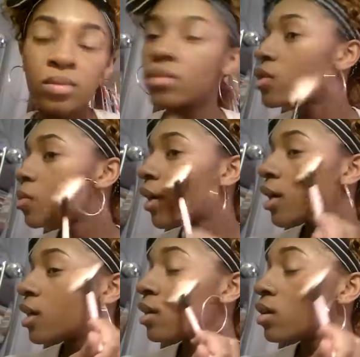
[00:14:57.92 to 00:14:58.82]

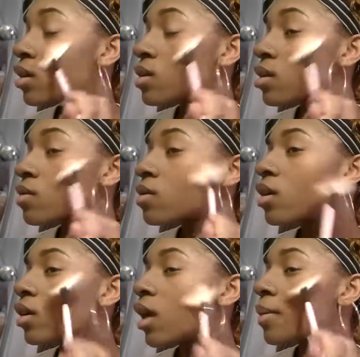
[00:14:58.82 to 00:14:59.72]
spraying it. You
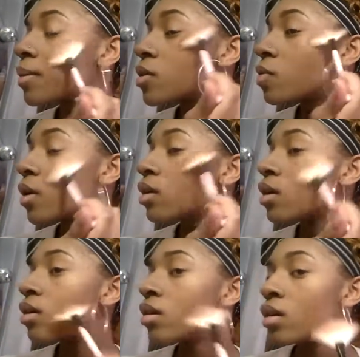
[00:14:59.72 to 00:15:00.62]
know, a lot of people spray their